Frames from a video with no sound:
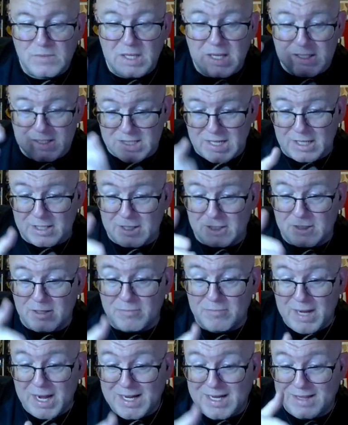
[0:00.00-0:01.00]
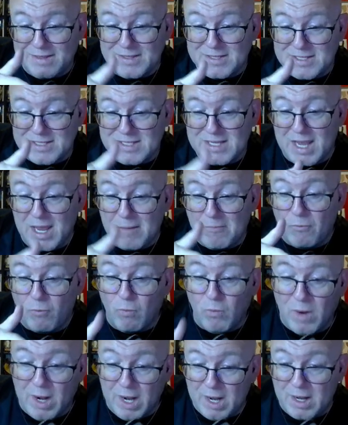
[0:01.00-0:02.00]
It's not going to come back in the same
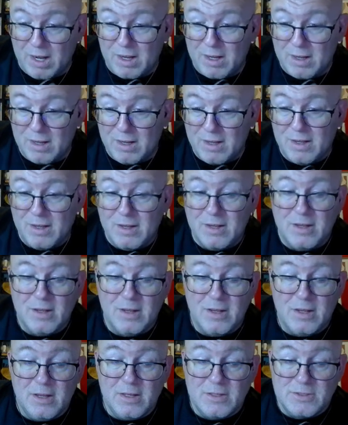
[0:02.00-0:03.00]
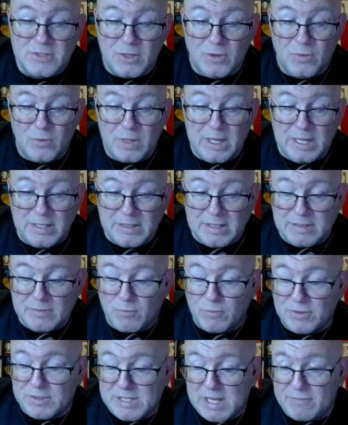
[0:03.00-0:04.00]
way. So it
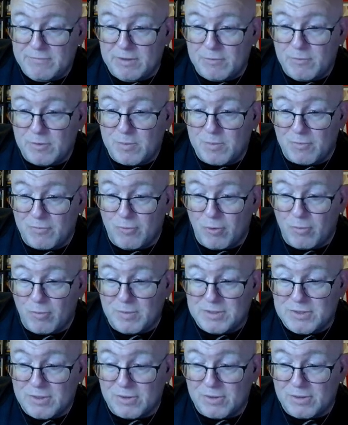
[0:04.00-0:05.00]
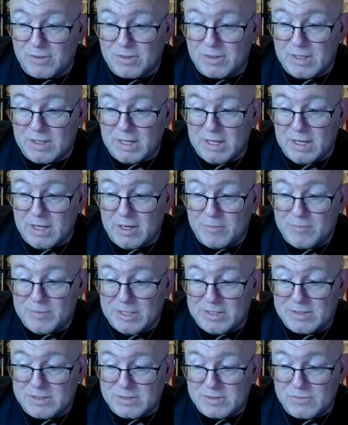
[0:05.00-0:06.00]
would definitely, with performance art,
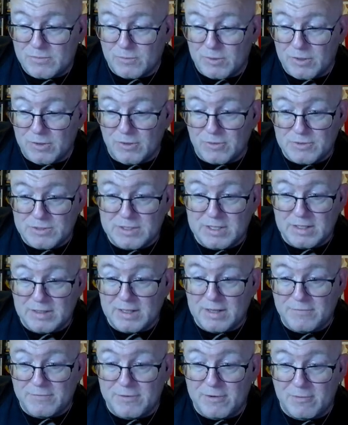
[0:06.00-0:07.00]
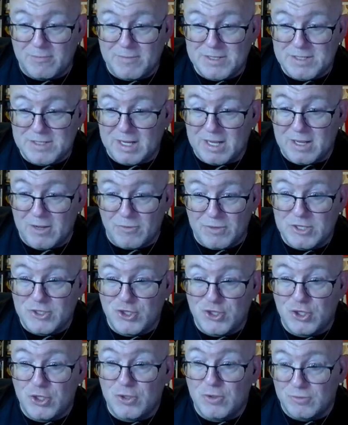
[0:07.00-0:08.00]
it's one of those that fear of missing out
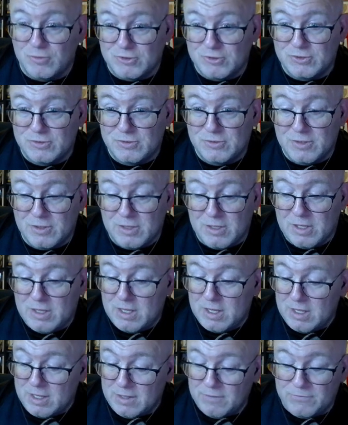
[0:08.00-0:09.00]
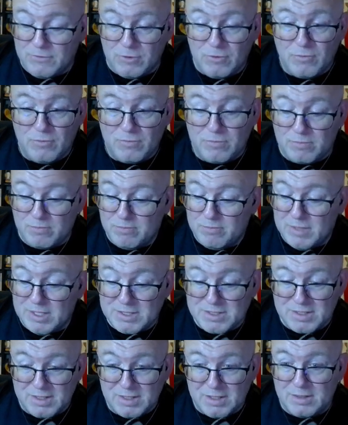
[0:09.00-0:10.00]
is huge. If you
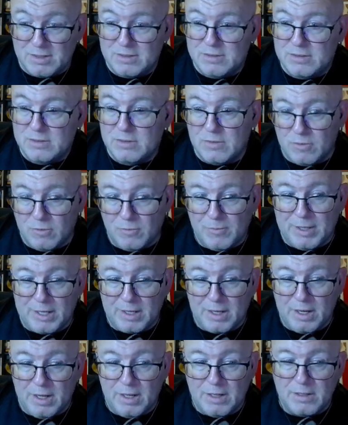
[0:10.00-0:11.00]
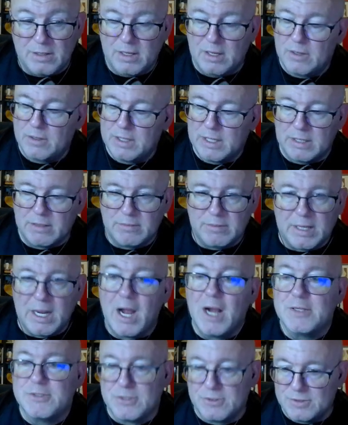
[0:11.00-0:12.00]
missed it, oh my God,
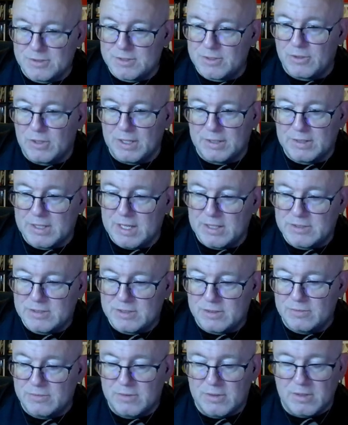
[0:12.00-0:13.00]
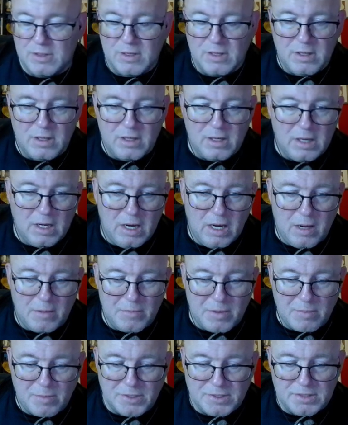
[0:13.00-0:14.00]
concerts are like that too. I
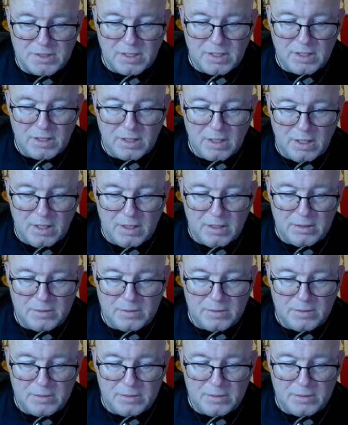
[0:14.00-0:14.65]
remember seeing